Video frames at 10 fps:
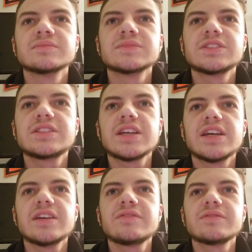
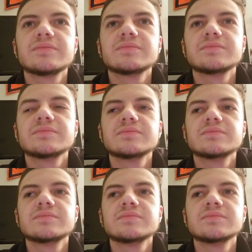Steve,
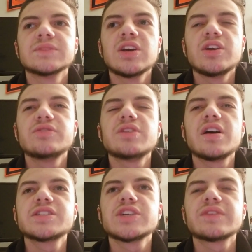you
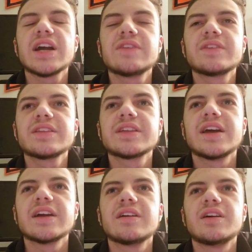knocked over
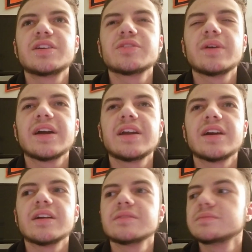everything on your way here.